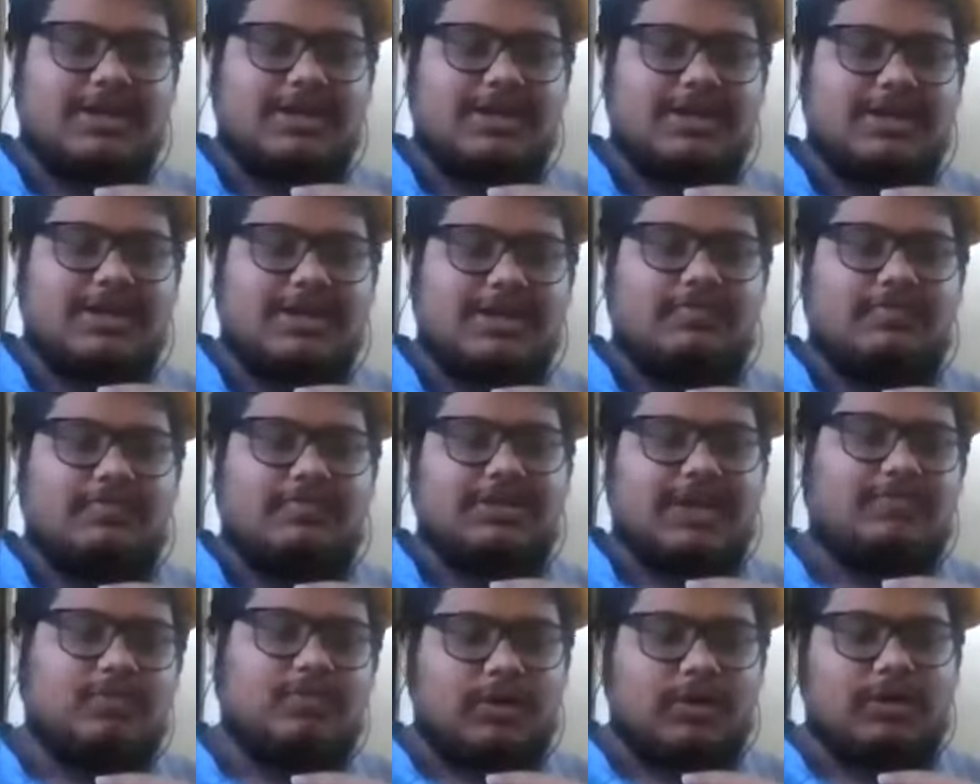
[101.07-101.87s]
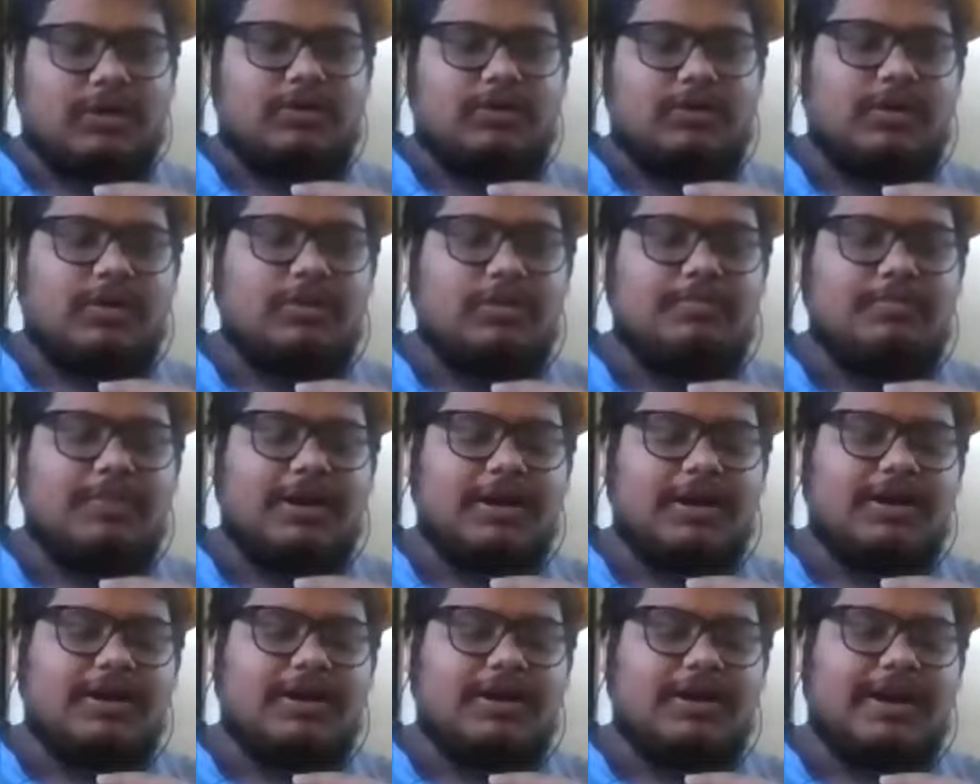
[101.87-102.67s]
which I have to work on,
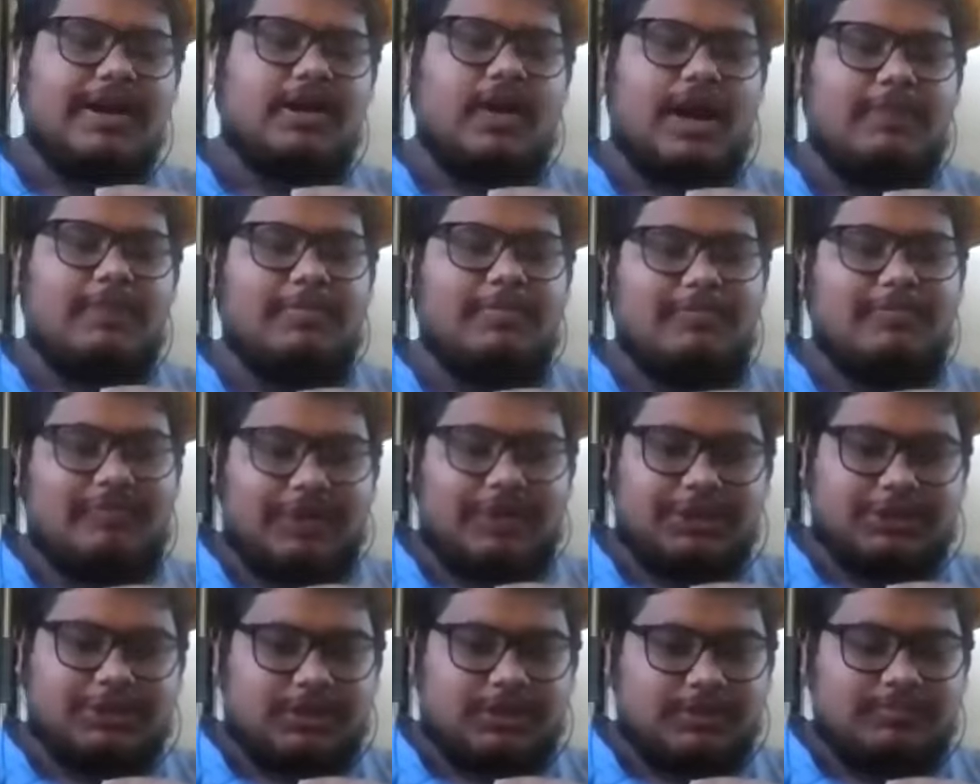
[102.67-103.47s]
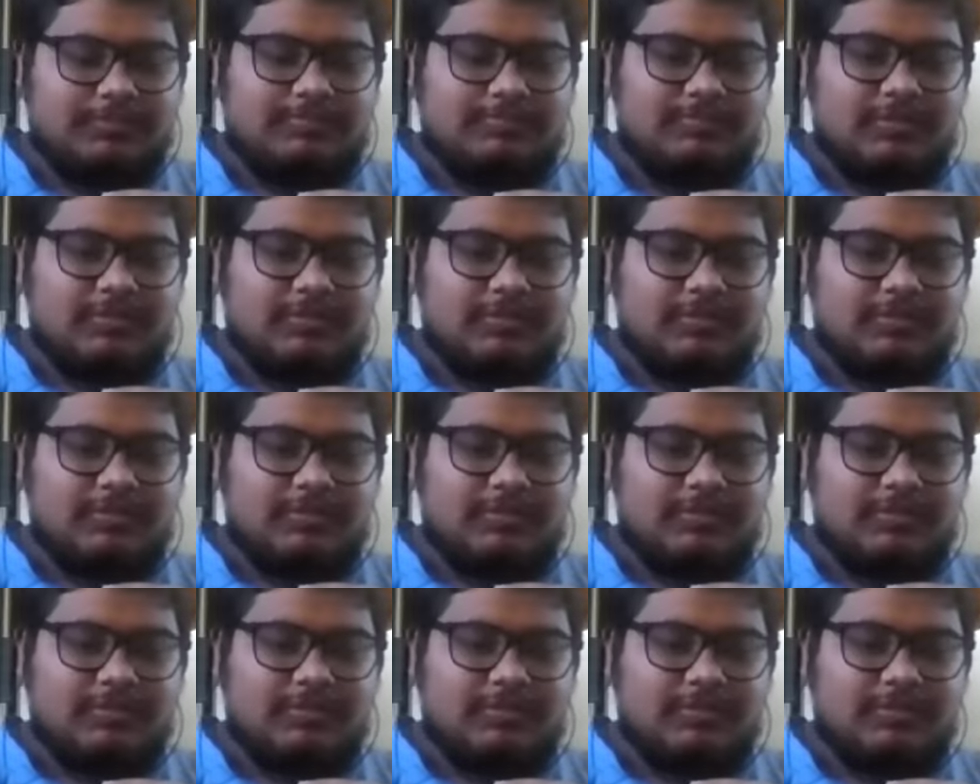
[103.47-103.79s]
but right now I am a fresher